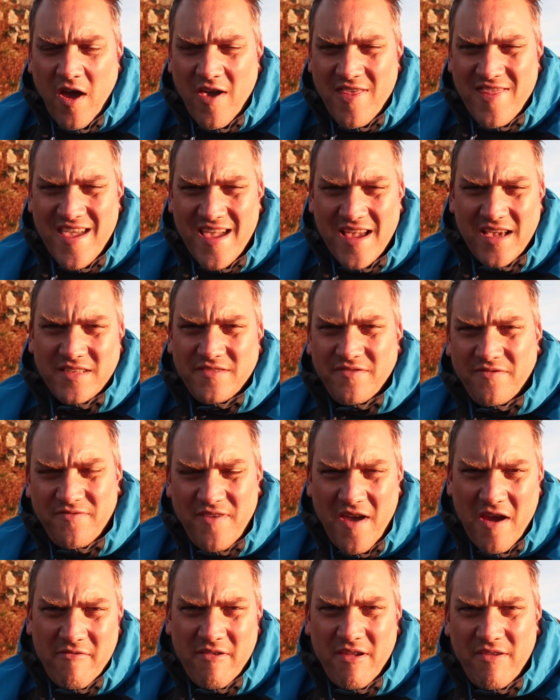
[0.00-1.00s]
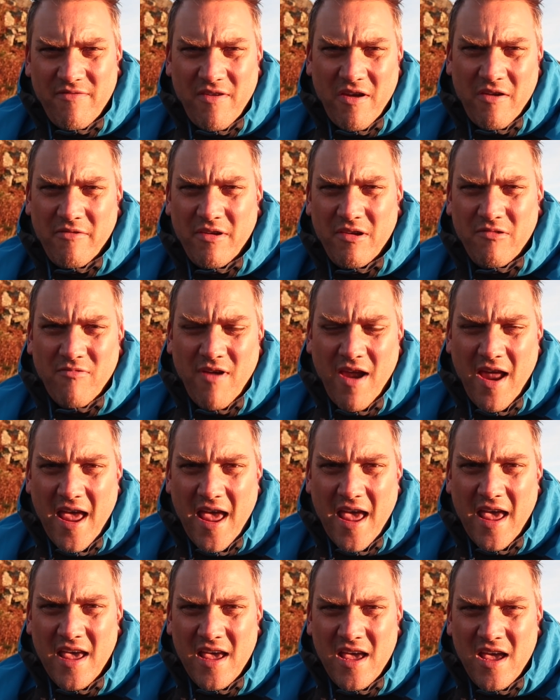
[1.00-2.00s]
I think it's very, very
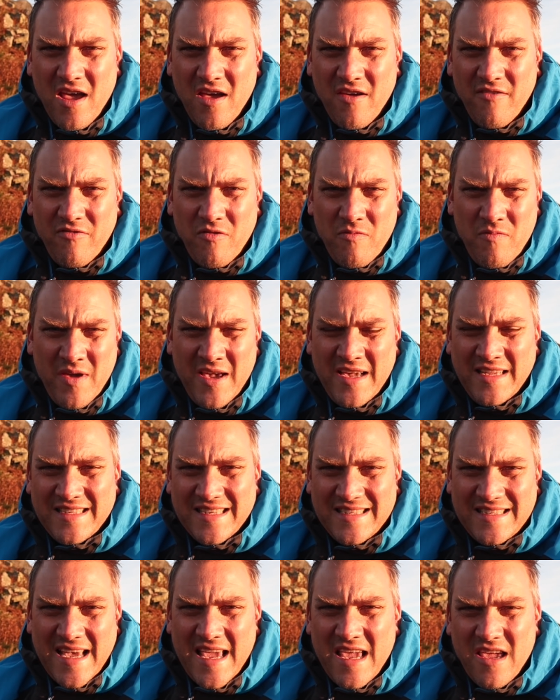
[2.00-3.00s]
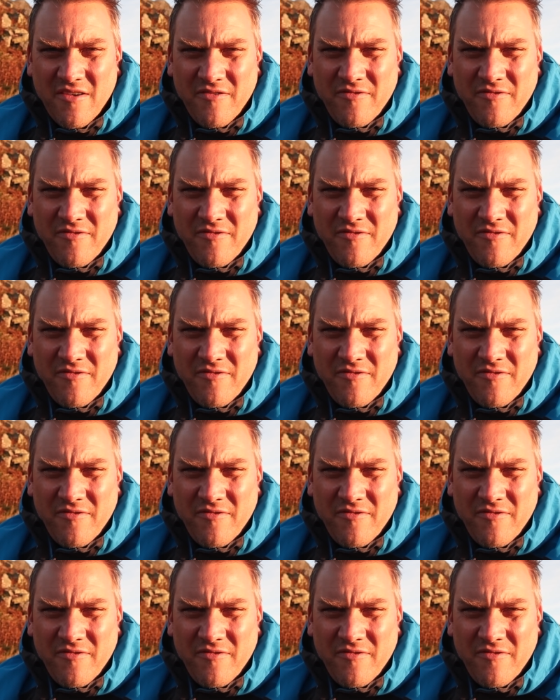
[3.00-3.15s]
rare for me to take a